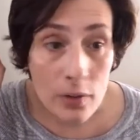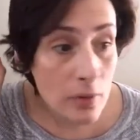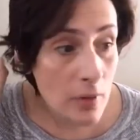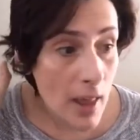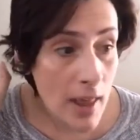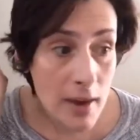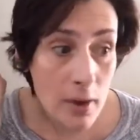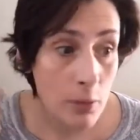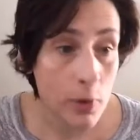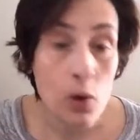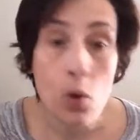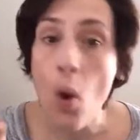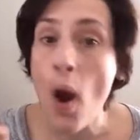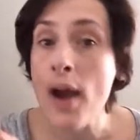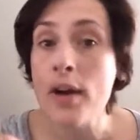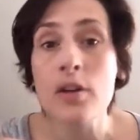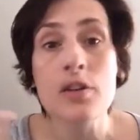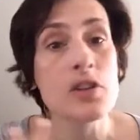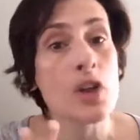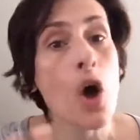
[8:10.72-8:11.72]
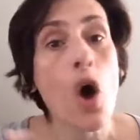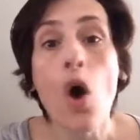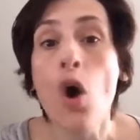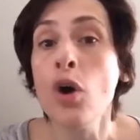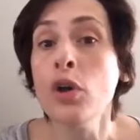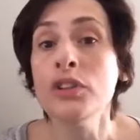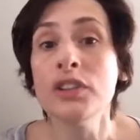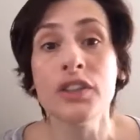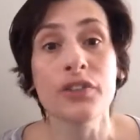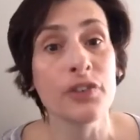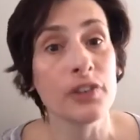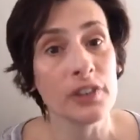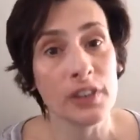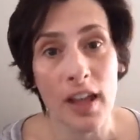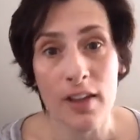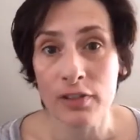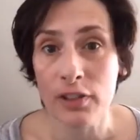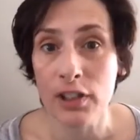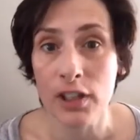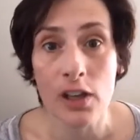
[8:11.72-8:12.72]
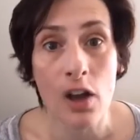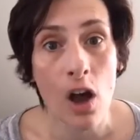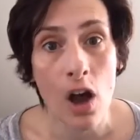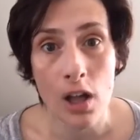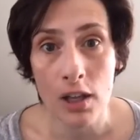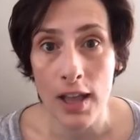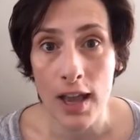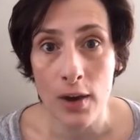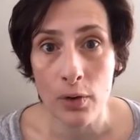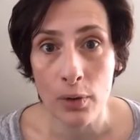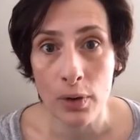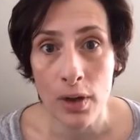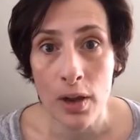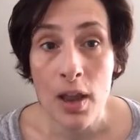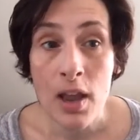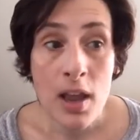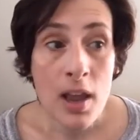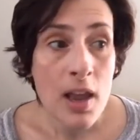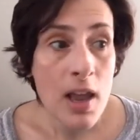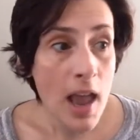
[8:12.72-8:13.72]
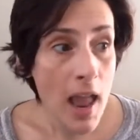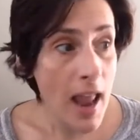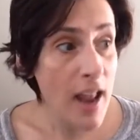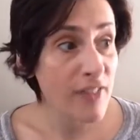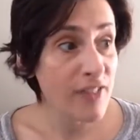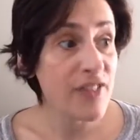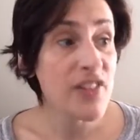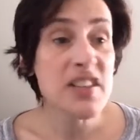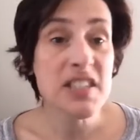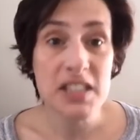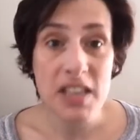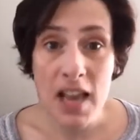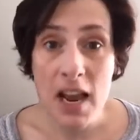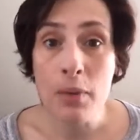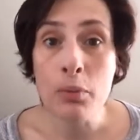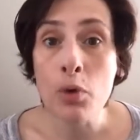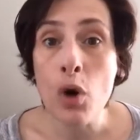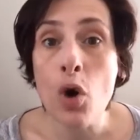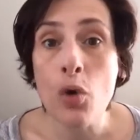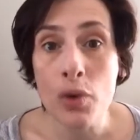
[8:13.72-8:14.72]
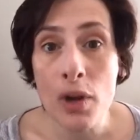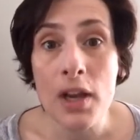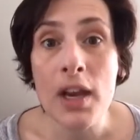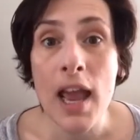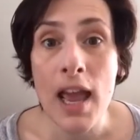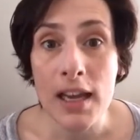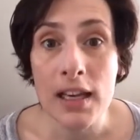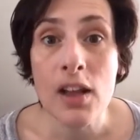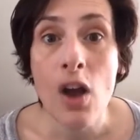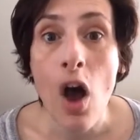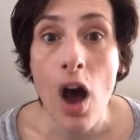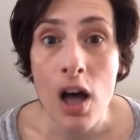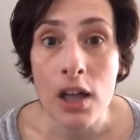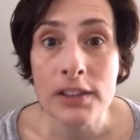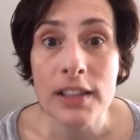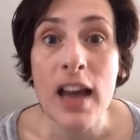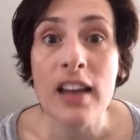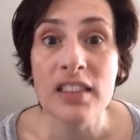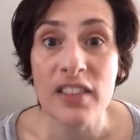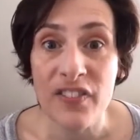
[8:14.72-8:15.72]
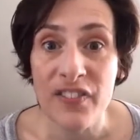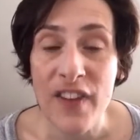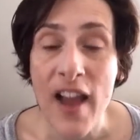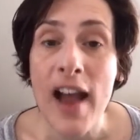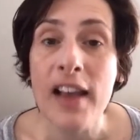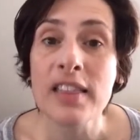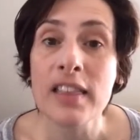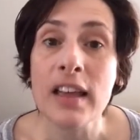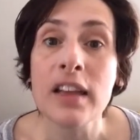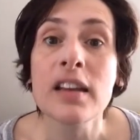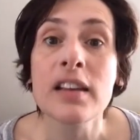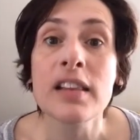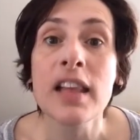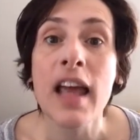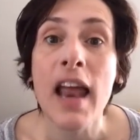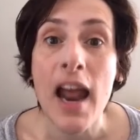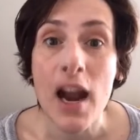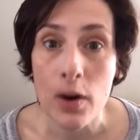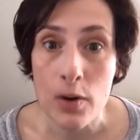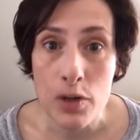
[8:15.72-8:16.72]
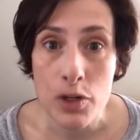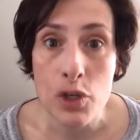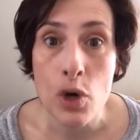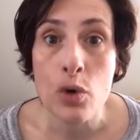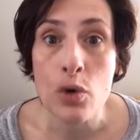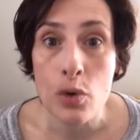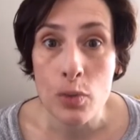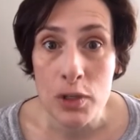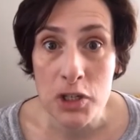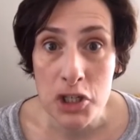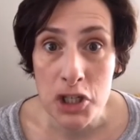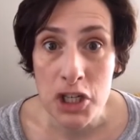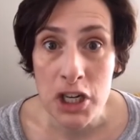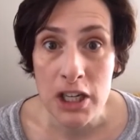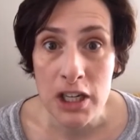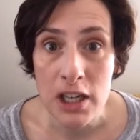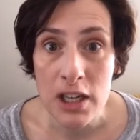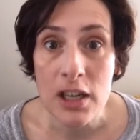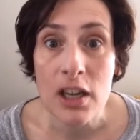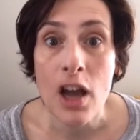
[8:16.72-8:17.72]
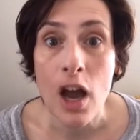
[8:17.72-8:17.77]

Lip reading: it requires a whole different level of call out. If Sam Ronan had called out the fact that Arizona was cheated,